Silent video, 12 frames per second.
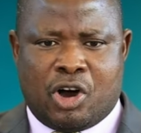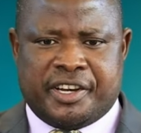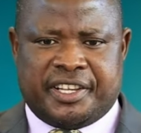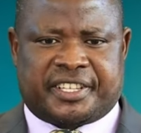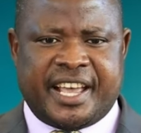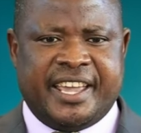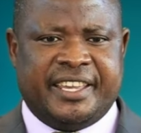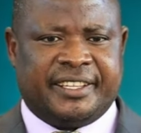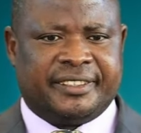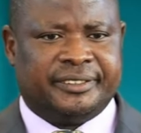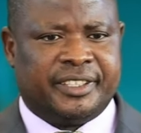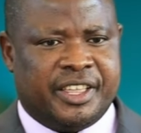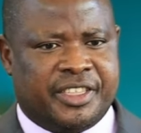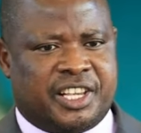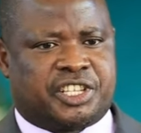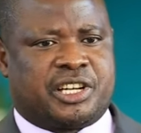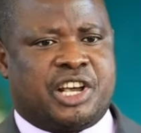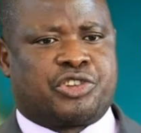Lord is saying, in
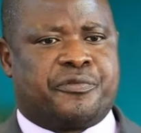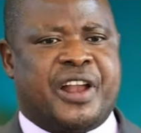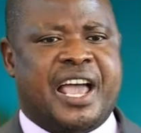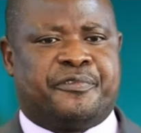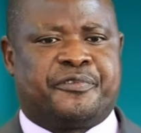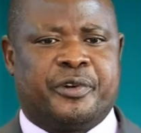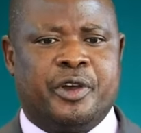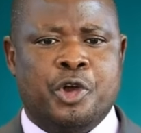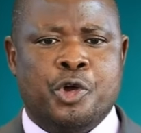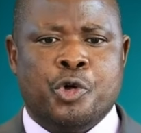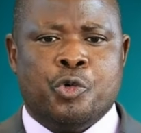this race of life,